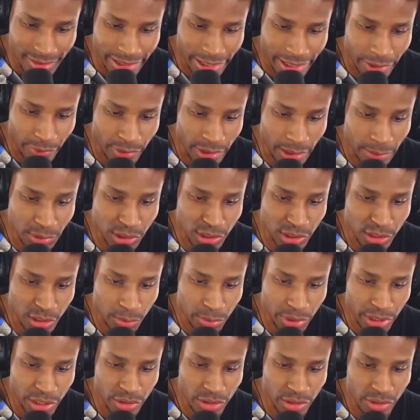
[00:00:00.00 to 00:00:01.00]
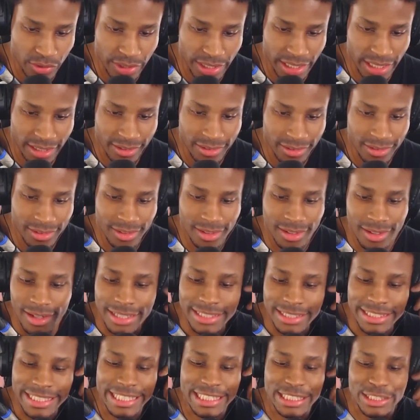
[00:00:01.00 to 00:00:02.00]
Okay, well, I'm just going to bring you in right now.
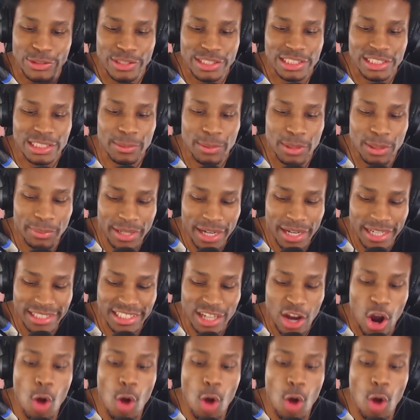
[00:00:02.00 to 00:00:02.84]
Destroy some of them cars.